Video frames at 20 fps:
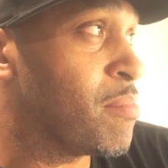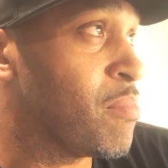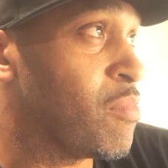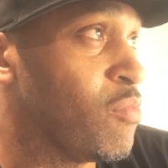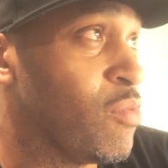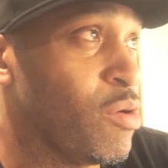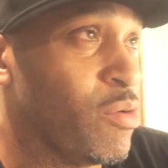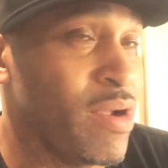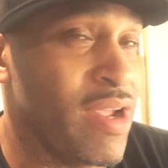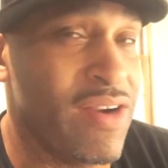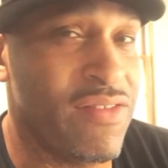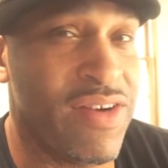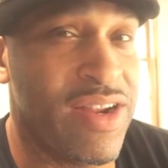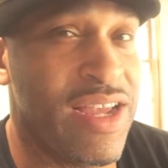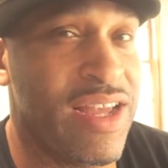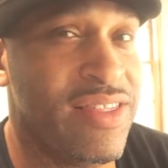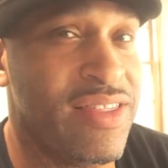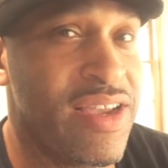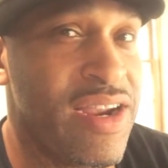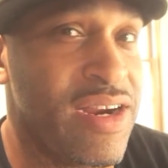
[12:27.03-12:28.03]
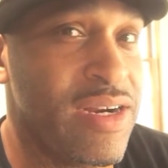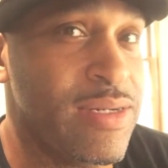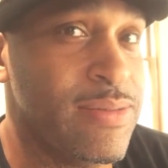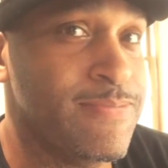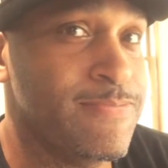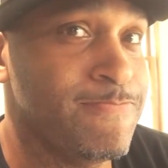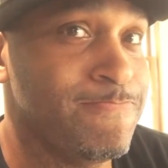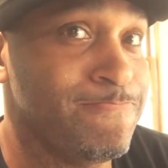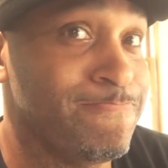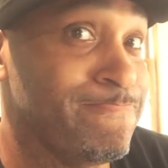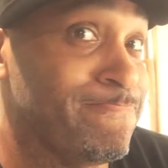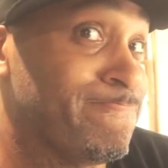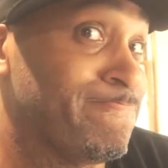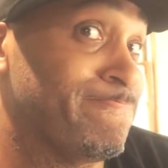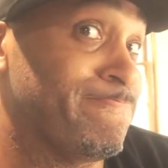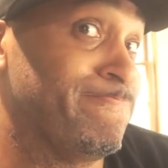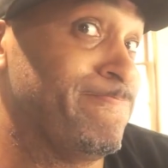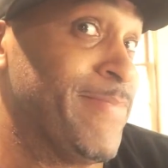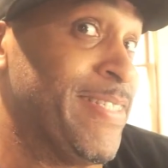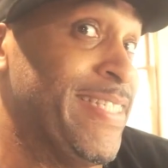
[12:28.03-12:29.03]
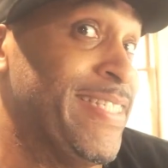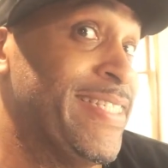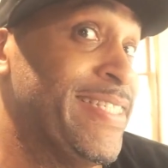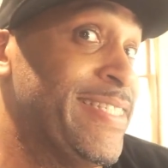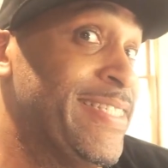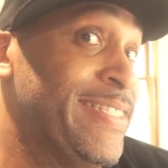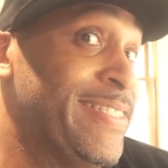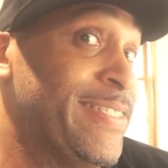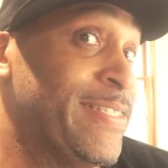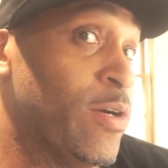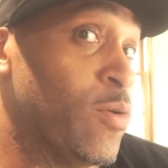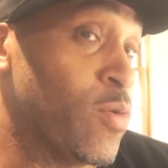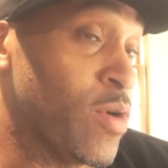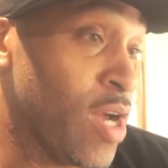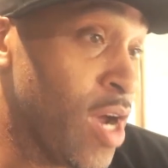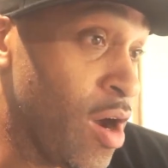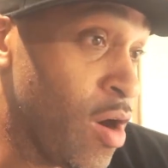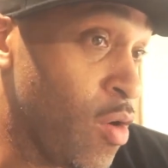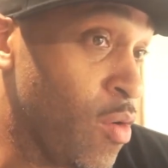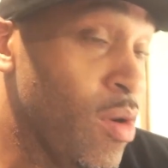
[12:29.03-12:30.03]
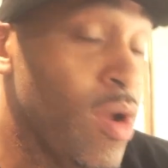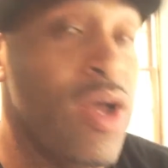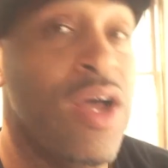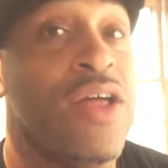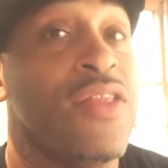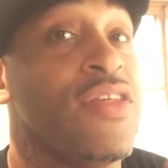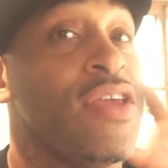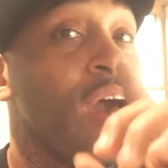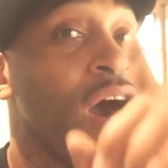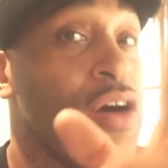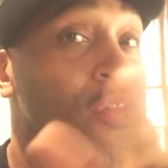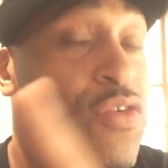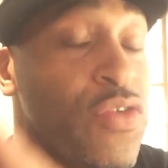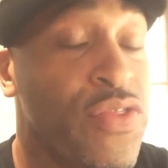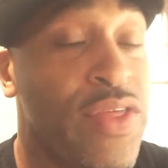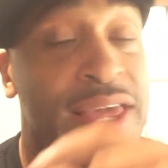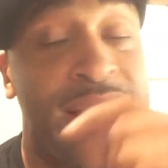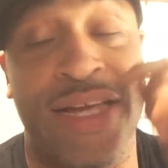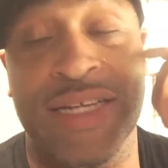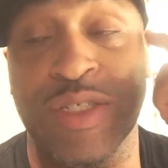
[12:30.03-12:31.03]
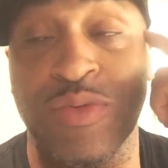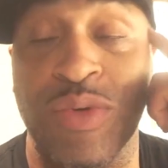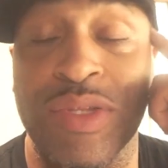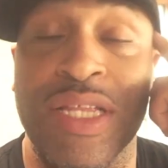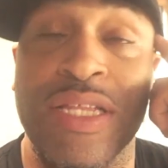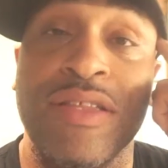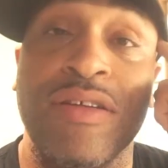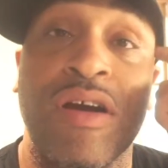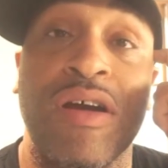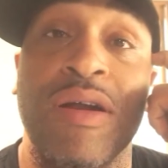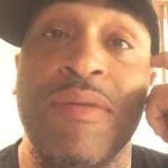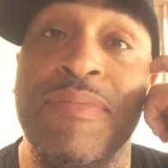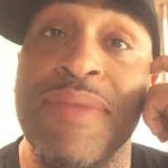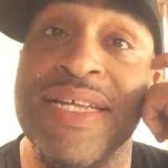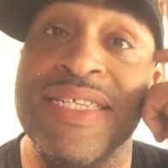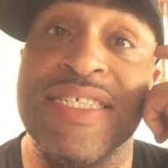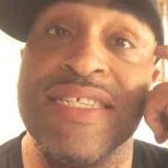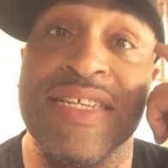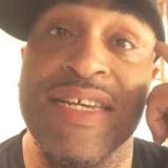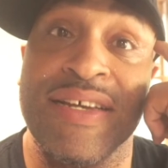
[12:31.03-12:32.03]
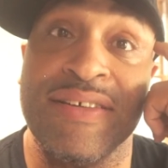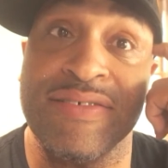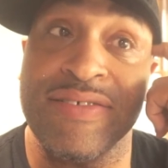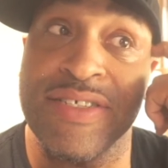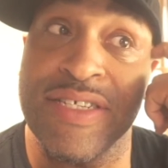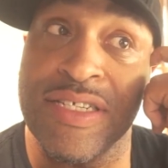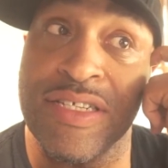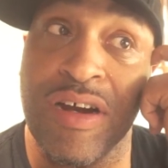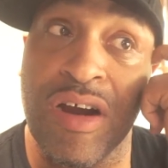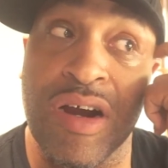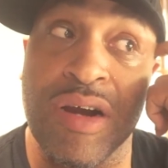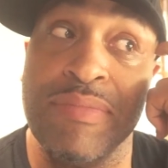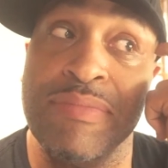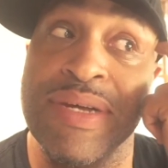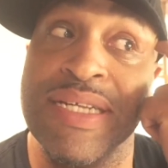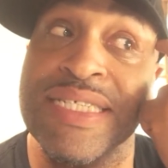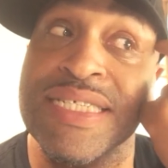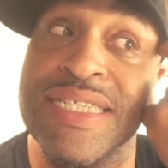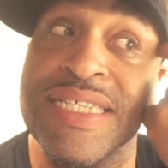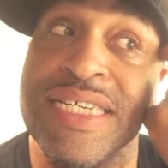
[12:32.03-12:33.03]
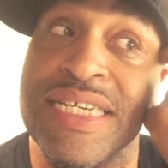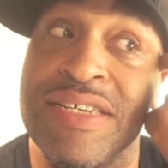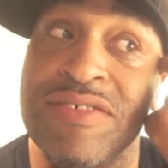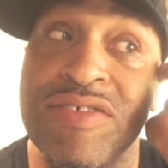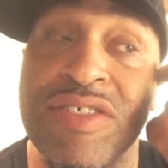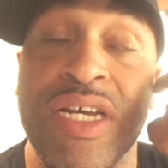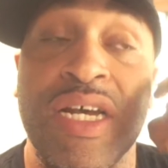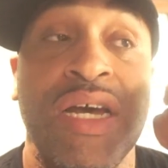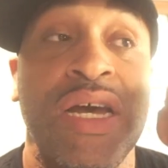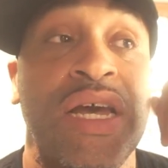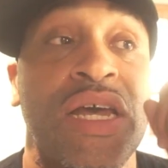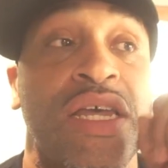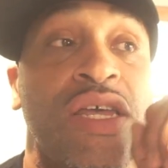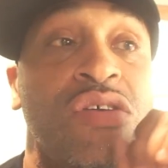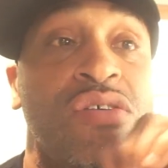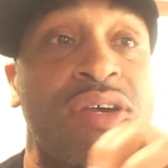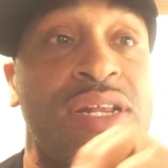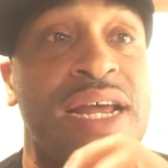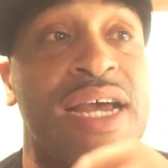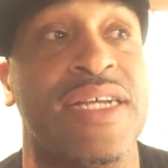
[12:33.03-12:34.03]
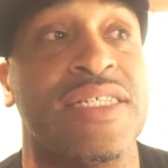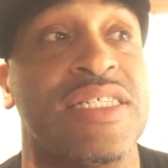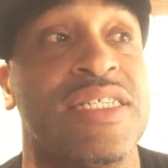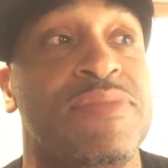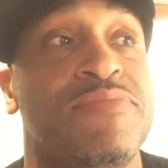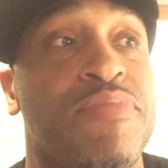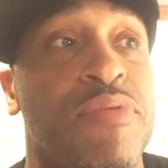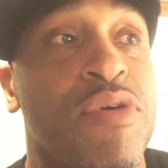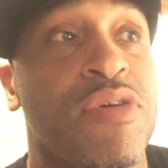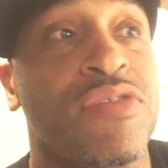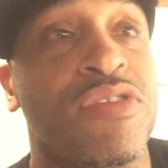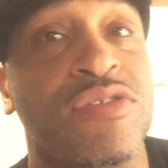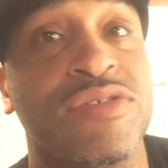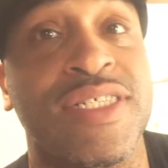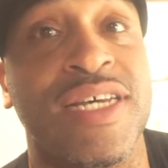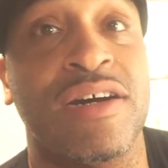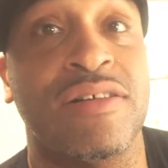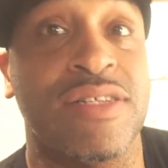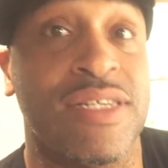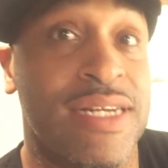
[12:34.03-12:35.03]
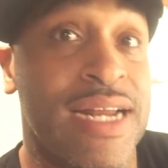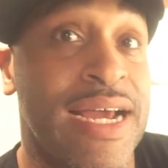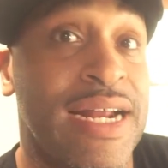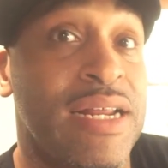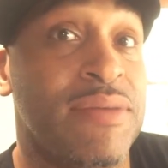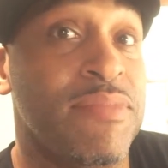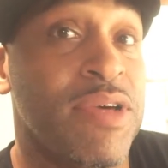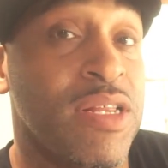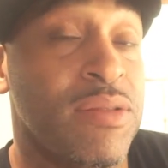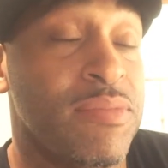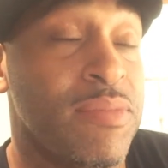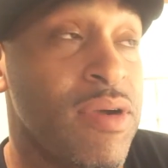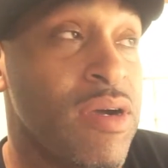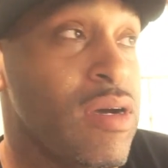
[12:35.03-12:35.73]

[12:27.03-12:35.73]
Will we ever get there? Don't know. The other thing is with the darton mid sleeves. The darton mid sleeves, you can actually bore those out to 90 millimeters.